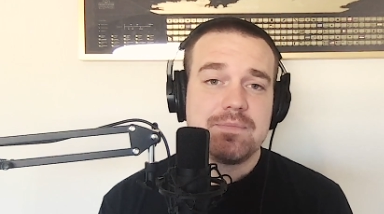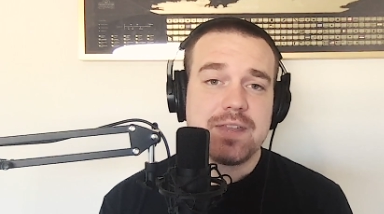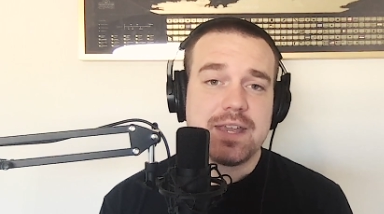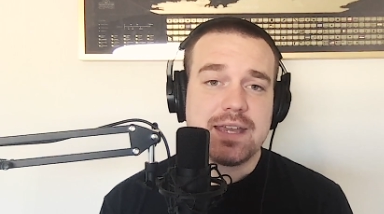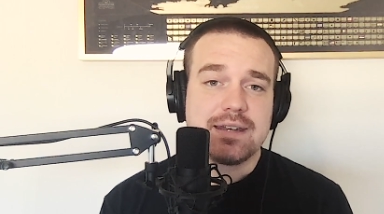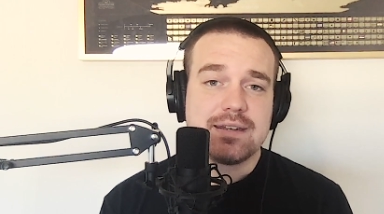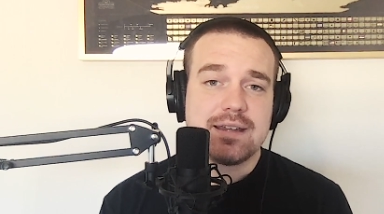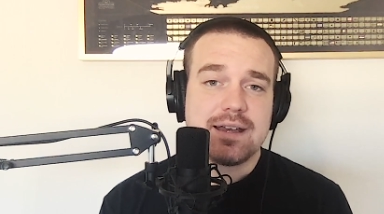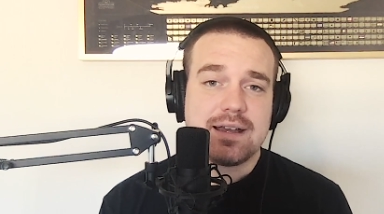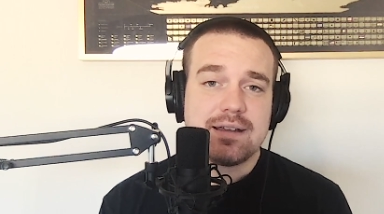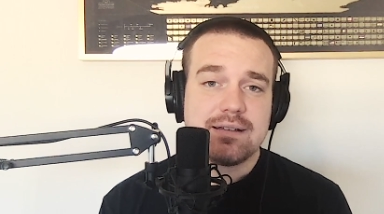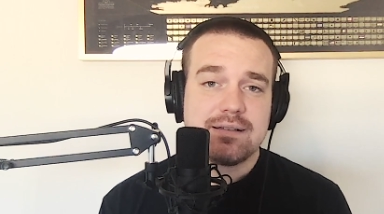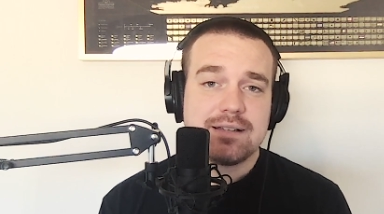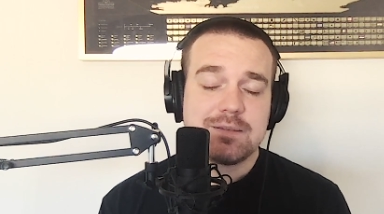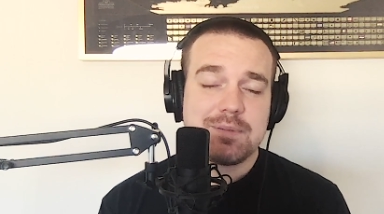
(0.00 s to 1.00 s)
and
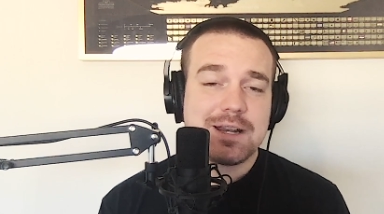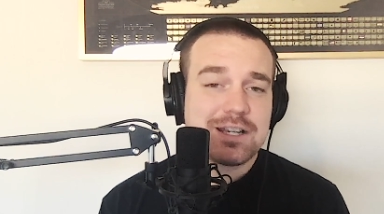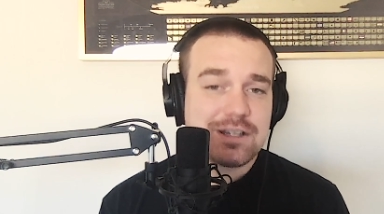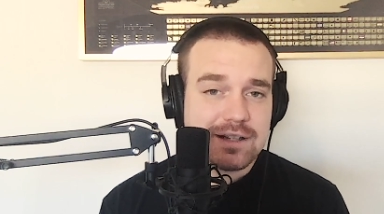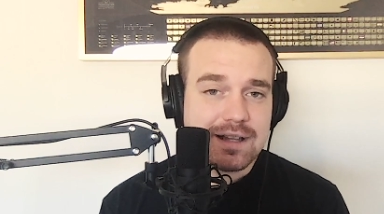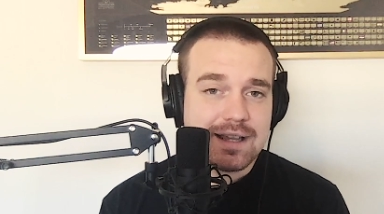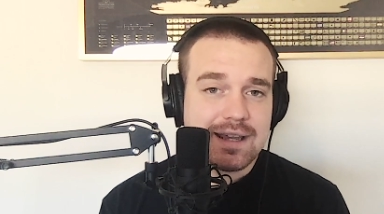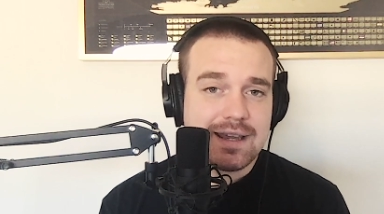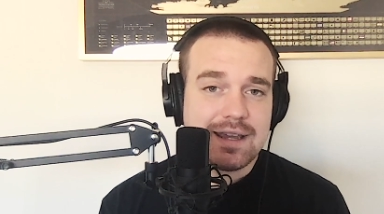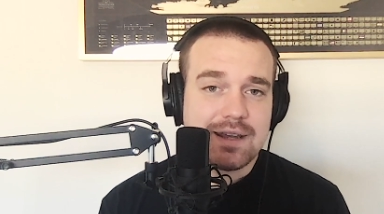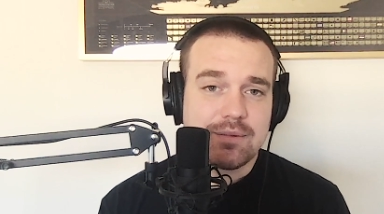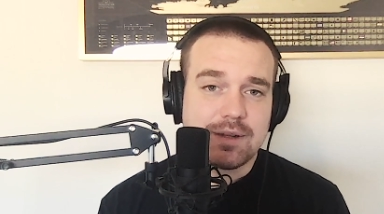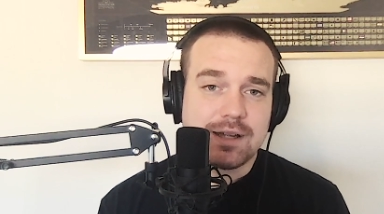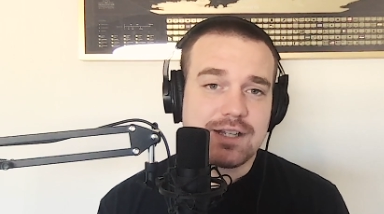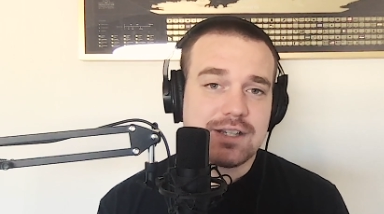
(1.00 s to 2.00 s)
especially
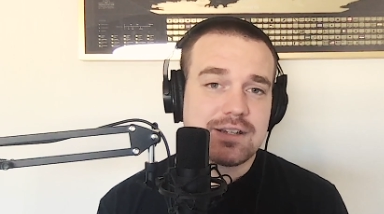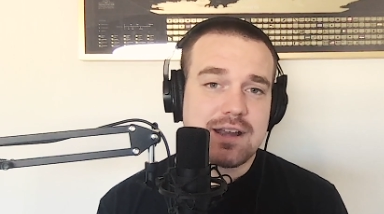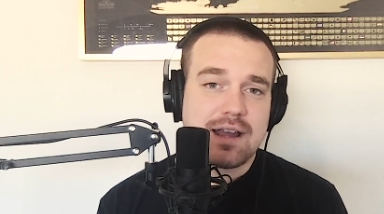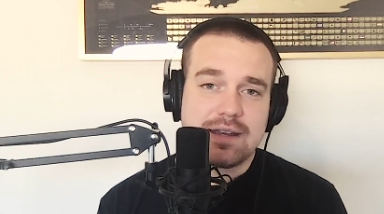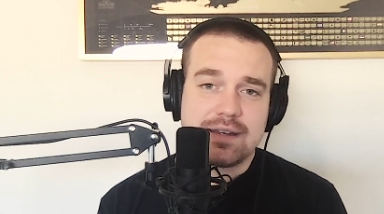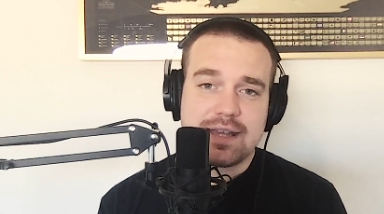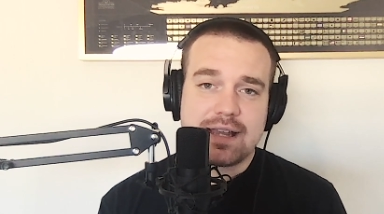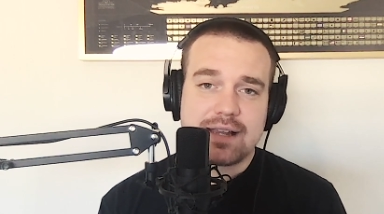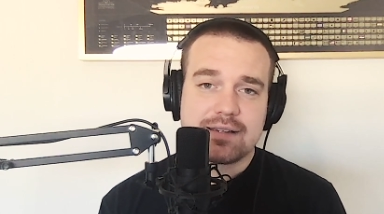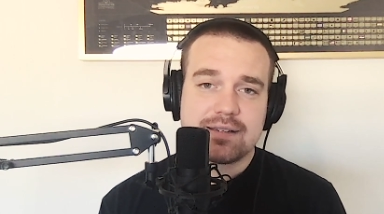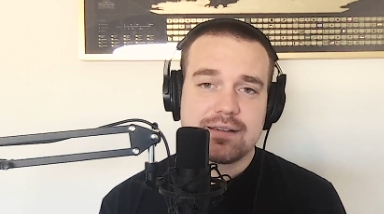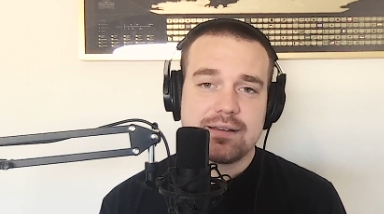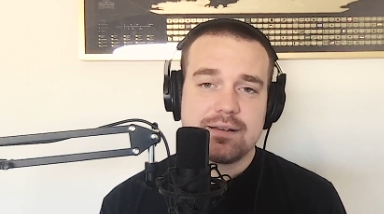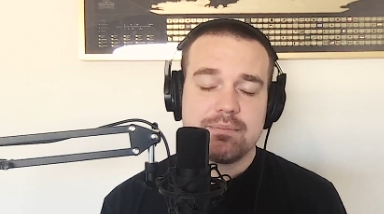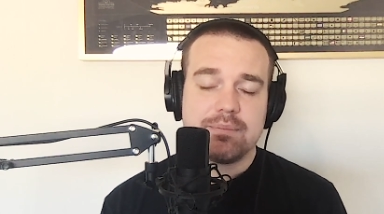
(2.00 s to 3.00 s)
in religious
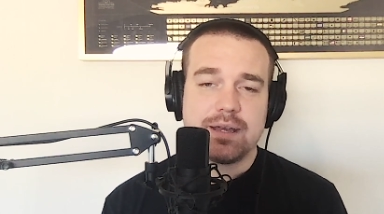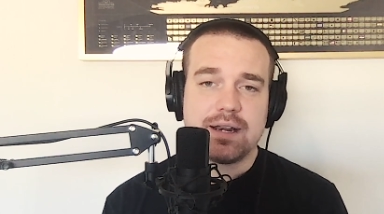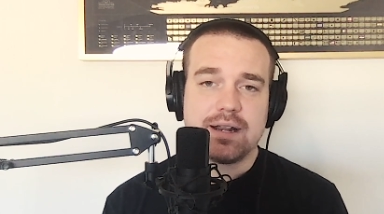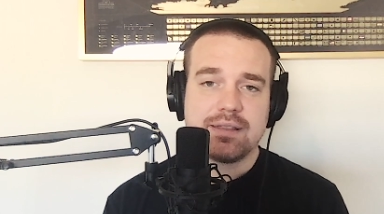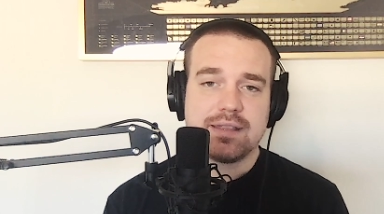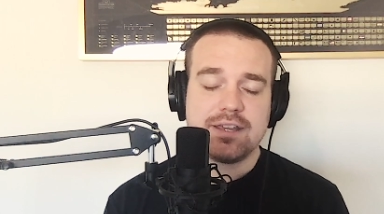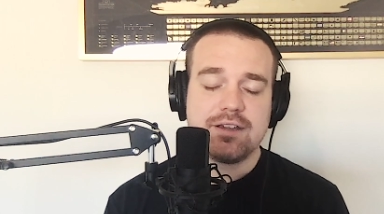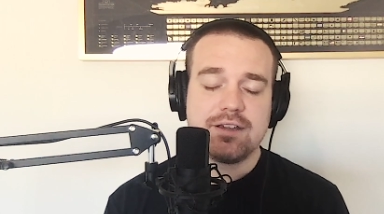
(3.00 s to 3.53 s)
contexts. But thank you